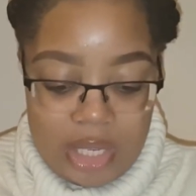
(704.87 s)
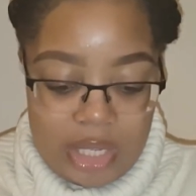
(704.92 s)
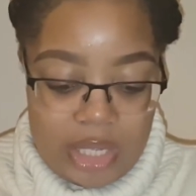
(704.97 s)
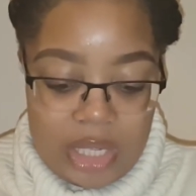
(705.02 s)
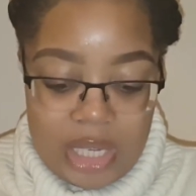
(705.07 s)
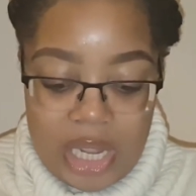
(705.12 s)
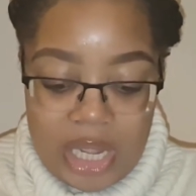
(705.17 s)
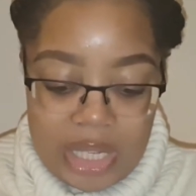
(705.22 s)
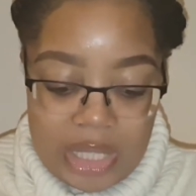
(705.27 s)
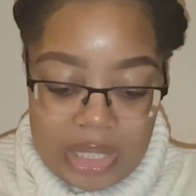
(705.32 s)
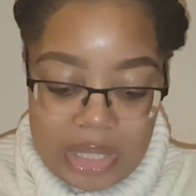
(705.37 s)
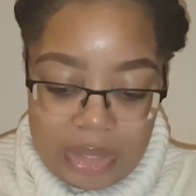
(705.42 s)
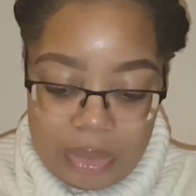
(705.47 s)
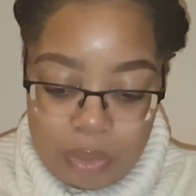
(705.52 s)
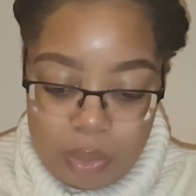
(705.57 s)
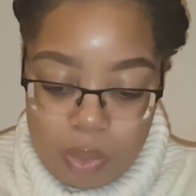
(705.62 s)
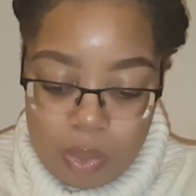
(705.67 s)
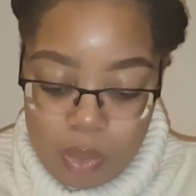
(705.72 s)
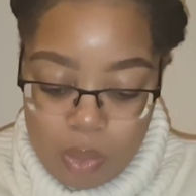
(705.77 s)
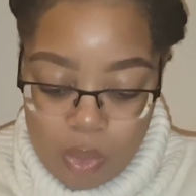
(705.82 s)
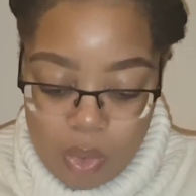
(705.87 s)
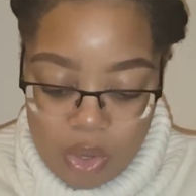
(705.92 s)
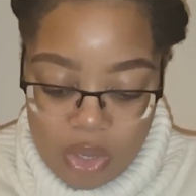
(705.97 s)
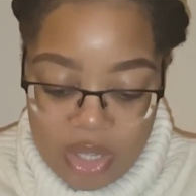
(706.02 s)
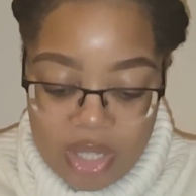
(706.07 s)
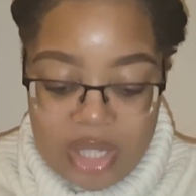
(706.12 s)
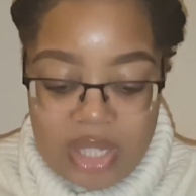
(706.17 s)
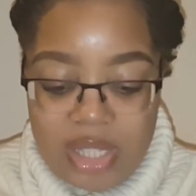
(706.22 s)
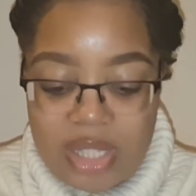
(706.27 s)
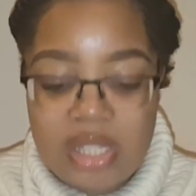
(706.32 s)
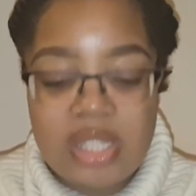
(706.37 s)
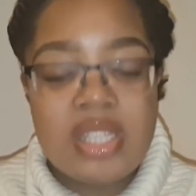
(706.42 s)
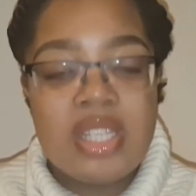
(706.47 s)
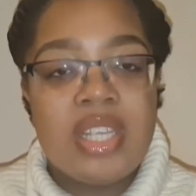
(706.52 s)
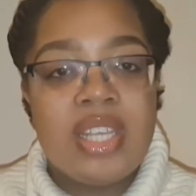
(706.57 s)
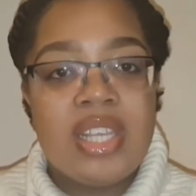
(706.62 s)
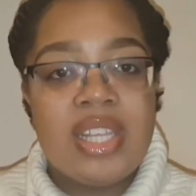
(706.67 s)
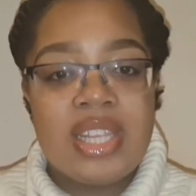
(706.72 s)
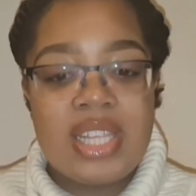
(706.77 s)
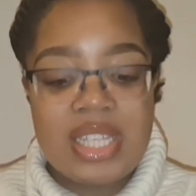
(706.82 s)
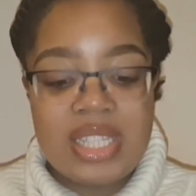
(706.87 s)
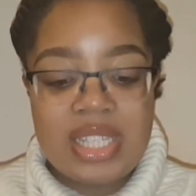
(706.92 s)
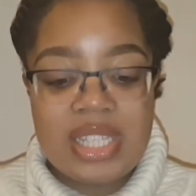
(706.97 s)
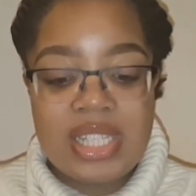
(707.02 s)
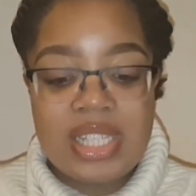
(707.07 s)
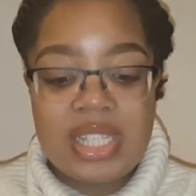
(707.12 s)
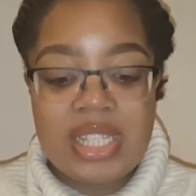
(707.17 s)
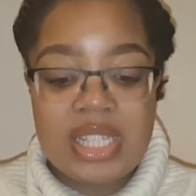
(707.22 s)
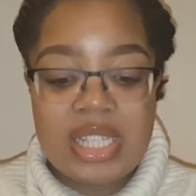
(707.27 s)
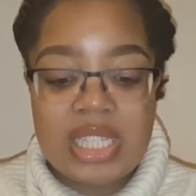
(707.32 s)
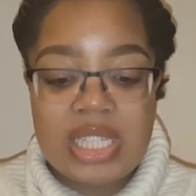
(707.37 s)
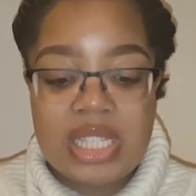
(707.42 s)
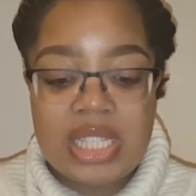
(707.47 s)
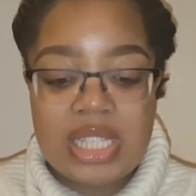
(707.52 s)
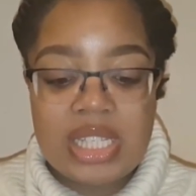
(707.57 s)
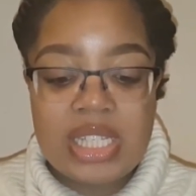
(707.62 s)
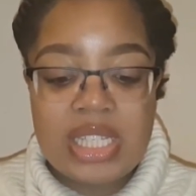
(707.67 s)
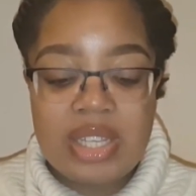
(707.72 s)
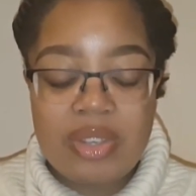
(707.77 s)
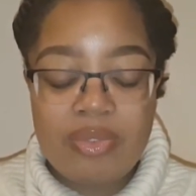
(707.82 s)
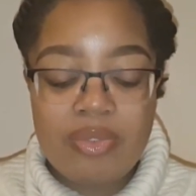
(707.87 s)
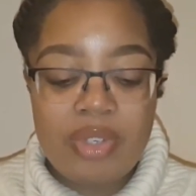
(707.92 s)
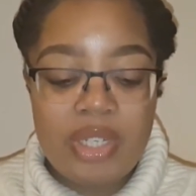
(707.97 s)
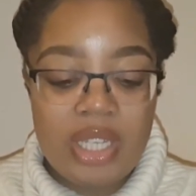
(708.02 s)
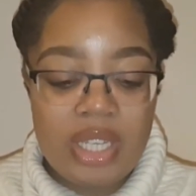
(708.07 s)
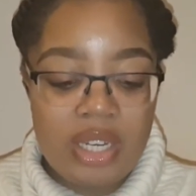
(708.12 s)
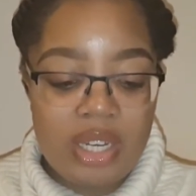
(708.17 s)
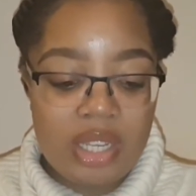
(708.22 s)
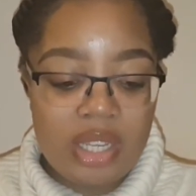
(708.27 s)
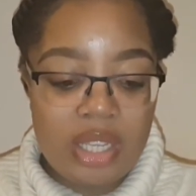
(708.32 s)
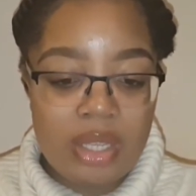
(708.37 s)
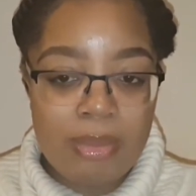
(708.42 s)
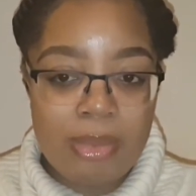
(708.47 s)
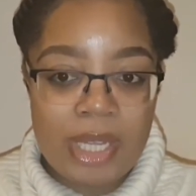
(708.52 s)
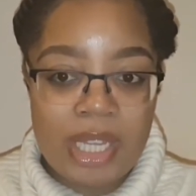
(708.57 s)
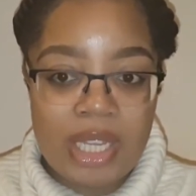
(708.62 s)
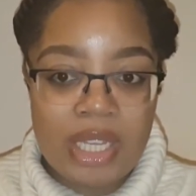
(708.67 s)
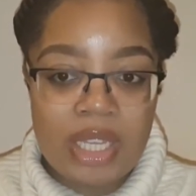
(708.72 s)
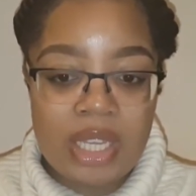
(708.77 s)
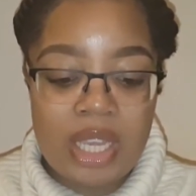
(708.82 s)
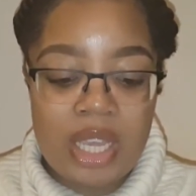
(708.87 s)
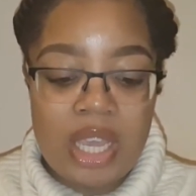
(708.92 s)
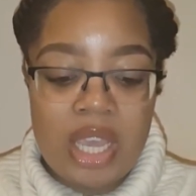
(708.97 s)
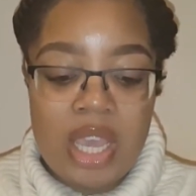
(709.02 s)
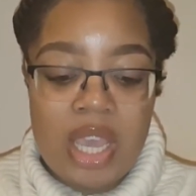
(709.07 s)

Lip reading: Like, what? This is definitely a lucky bag.